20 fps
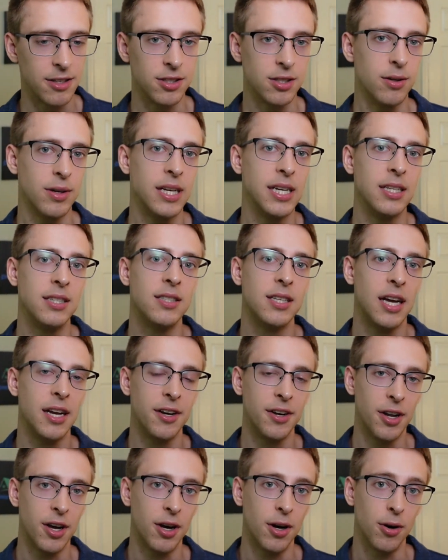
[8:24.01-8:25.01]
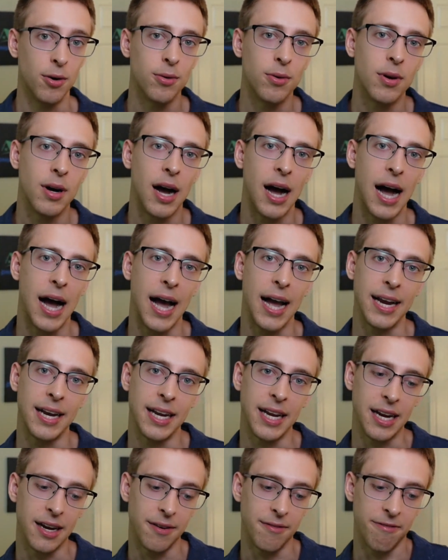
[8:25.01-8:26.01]
So he said, no, I
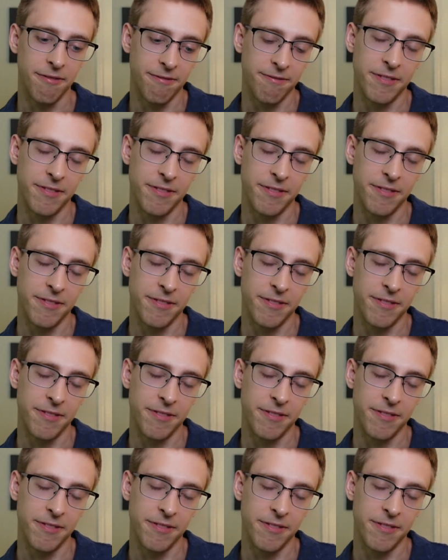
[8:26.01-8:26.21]
need